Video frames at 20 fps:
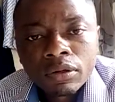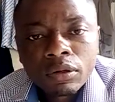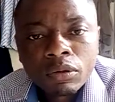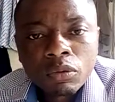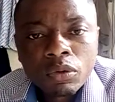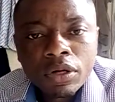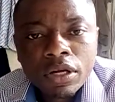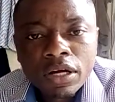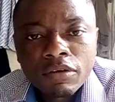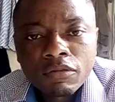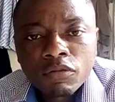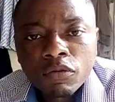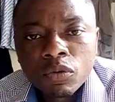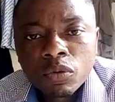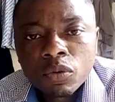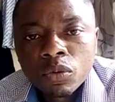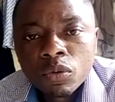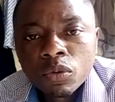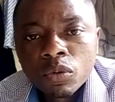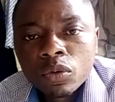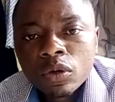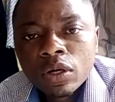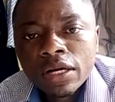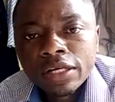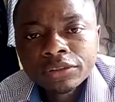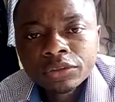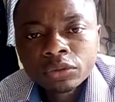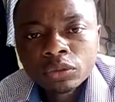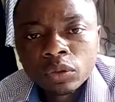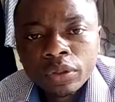we have
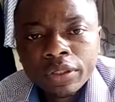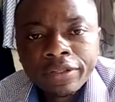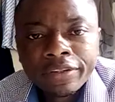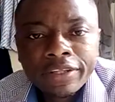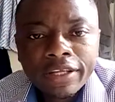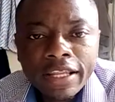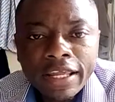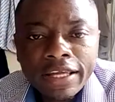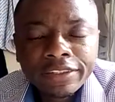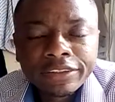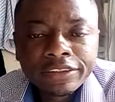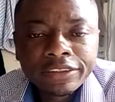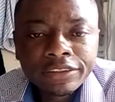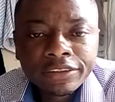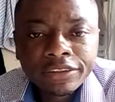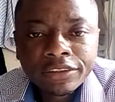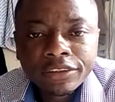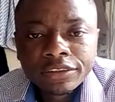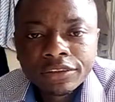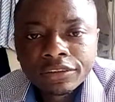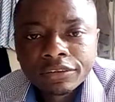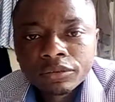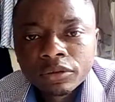gastroenteritis,